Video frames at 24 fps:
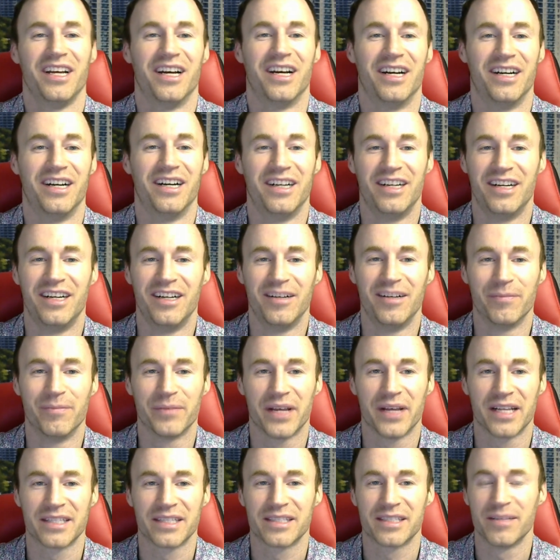
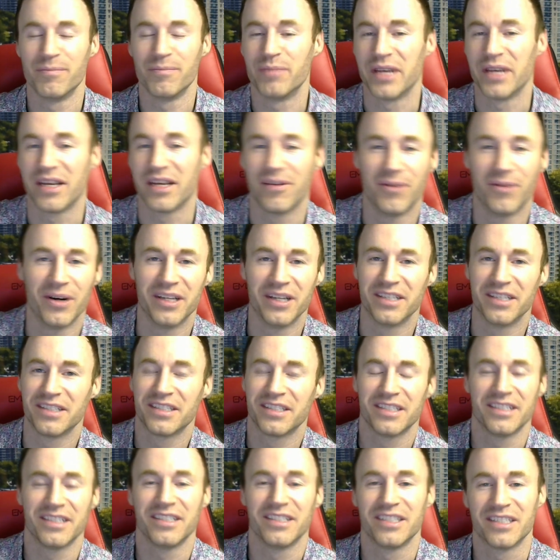That's the big one,
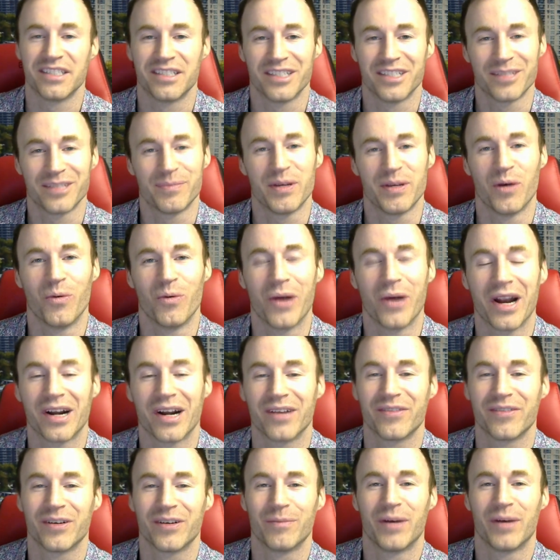to just be aware
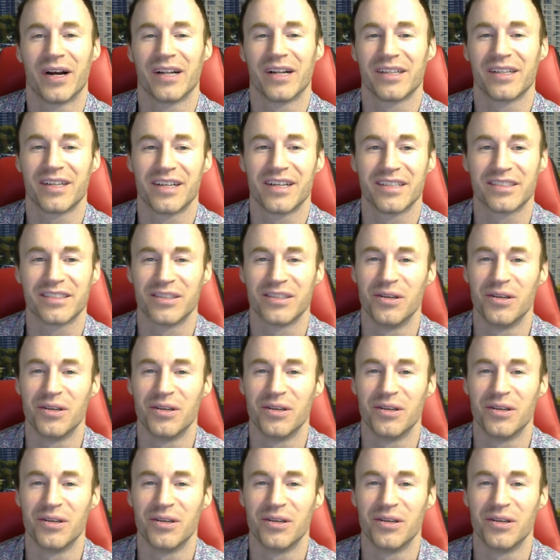of your bylaws,